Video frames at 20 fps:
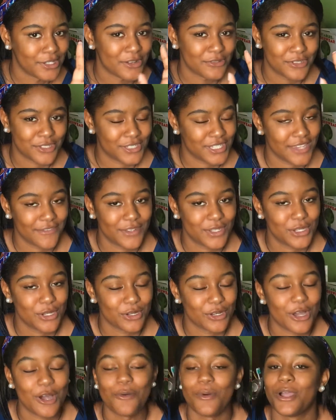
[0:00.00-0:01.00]
Don't just give it to
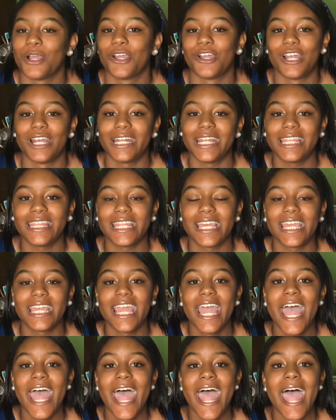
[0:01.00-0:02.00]
your coworker or
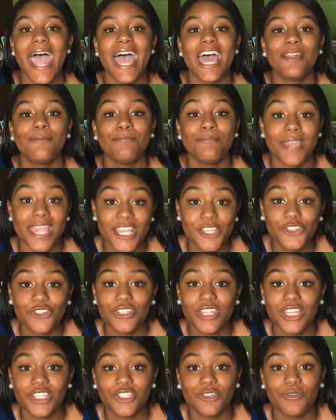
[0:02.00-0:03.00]
anything. And make
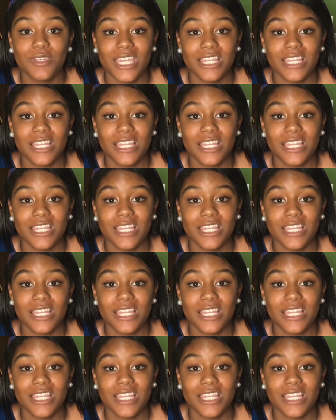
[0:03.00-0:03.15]
sure that you